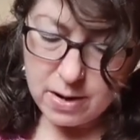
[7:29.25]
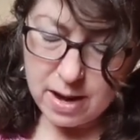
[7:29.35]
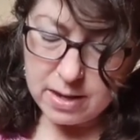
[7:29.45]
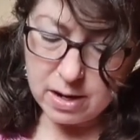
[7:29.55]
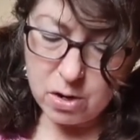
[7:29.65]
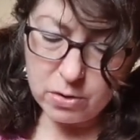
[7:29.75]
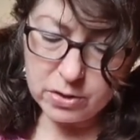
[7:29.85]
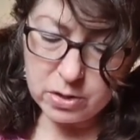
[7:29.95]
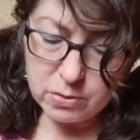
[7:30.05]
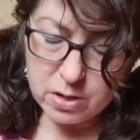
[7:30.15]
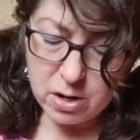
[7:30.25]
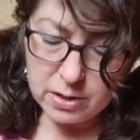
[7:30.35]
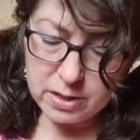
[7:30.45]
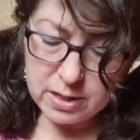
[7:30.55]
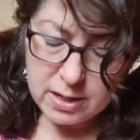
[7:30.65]
And I also
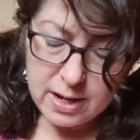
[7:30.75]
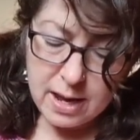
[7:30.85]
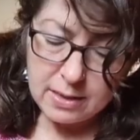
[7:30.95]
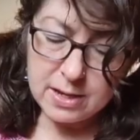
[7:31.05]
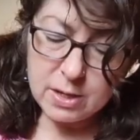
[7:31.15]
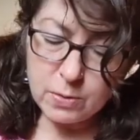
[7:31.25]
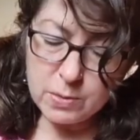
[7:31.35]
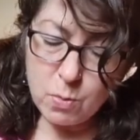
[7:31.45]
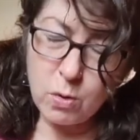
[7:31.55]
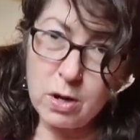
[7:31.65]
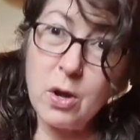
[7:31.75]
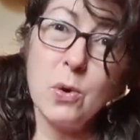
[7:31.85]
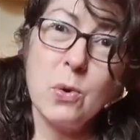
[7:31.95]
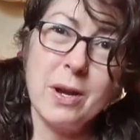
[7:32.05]
got, this was more local,